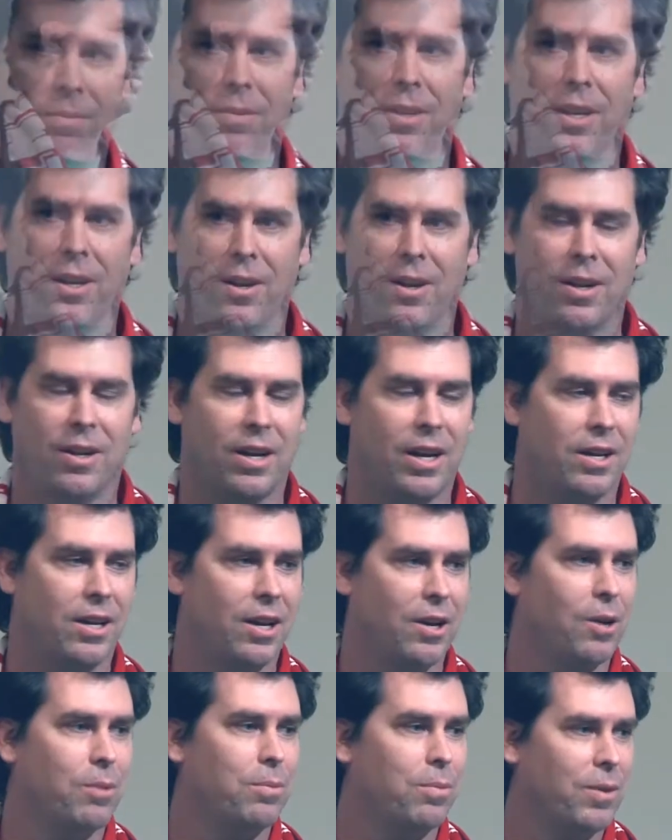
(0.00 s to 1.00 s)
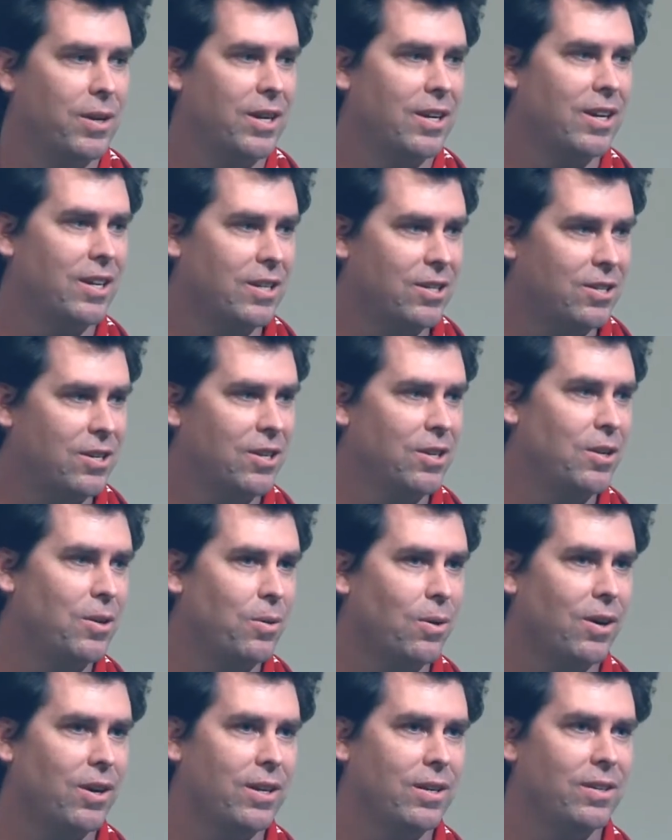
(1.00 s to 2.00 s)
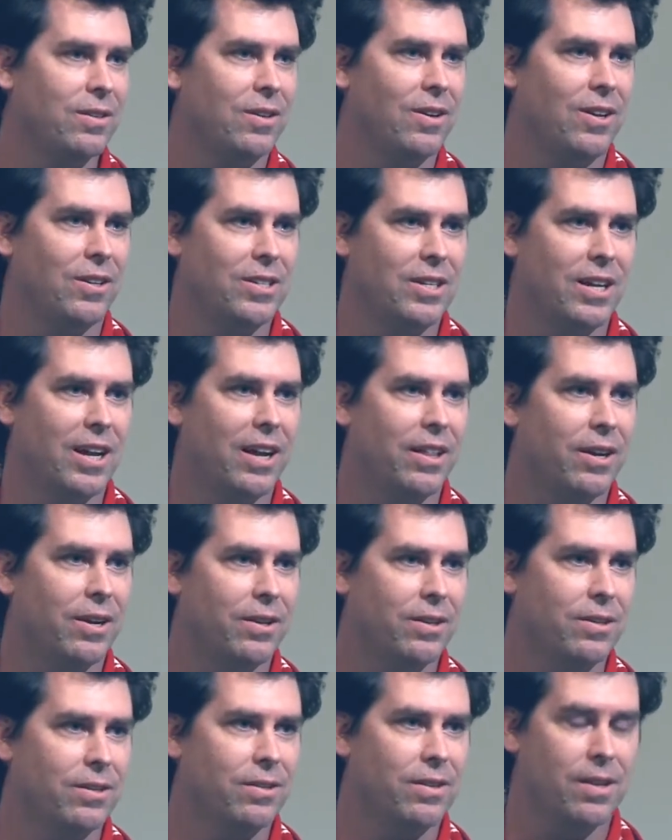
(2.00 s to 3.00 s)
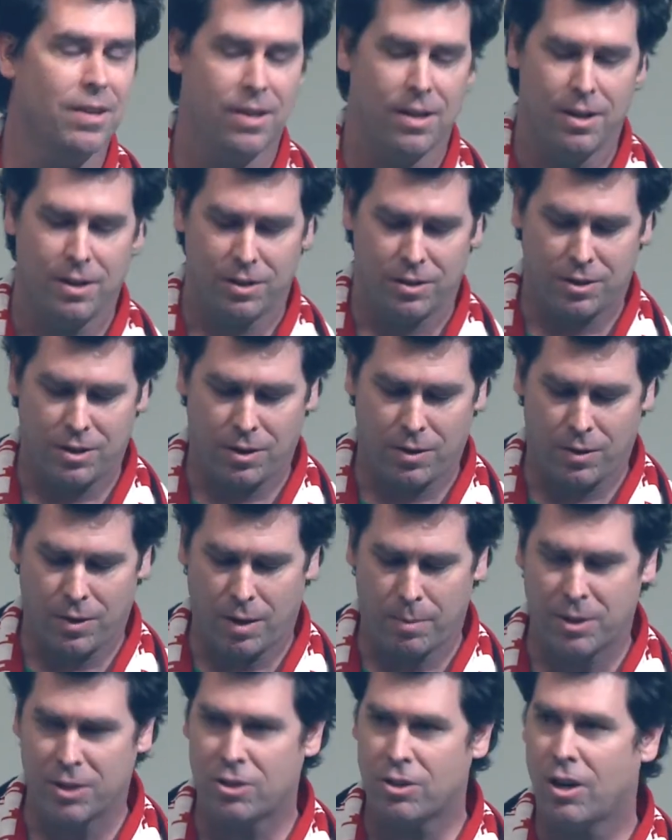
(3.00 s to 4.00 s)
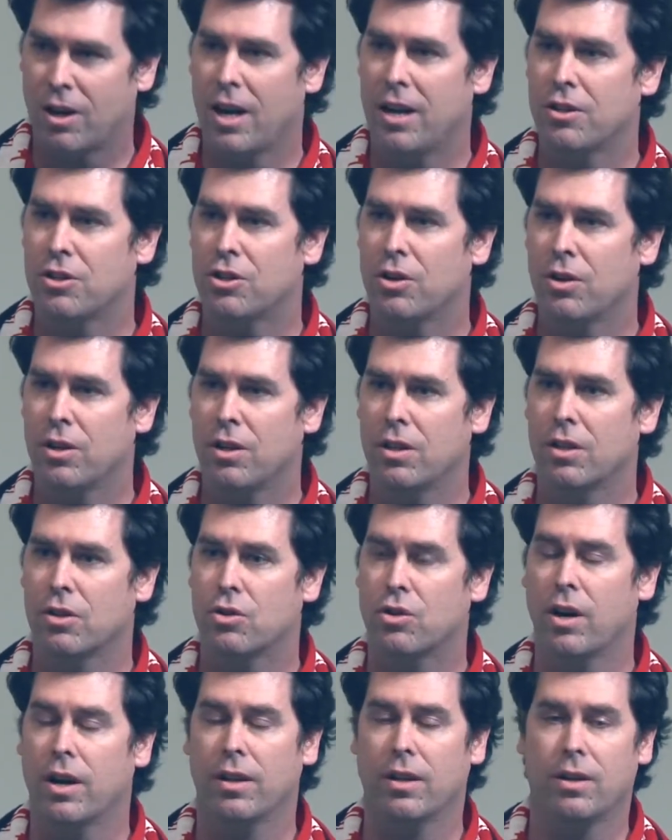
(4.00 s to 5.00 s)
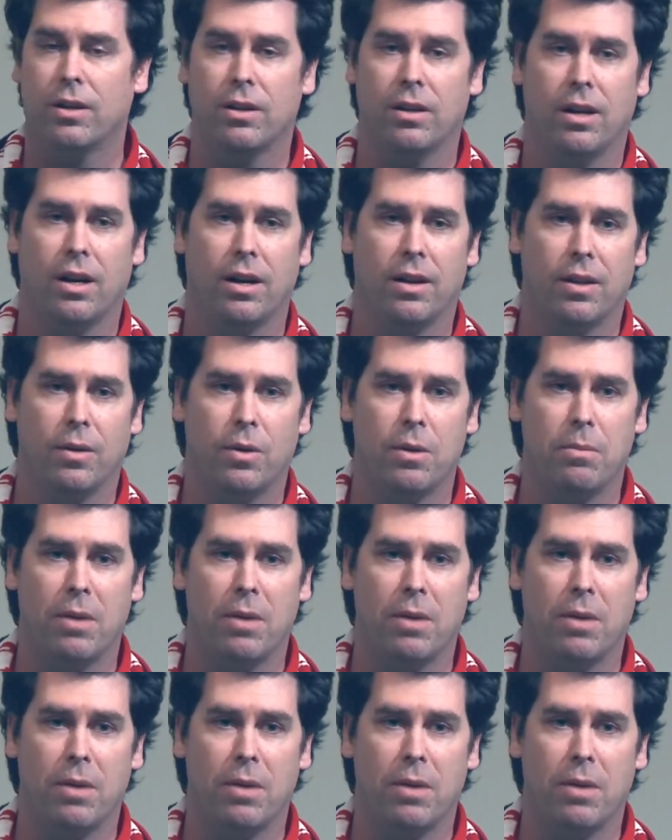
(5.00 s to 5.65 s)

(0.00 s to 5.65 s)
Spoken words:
you know, I hope we can continue working all together. So I'm going to start out showing you the trailer that we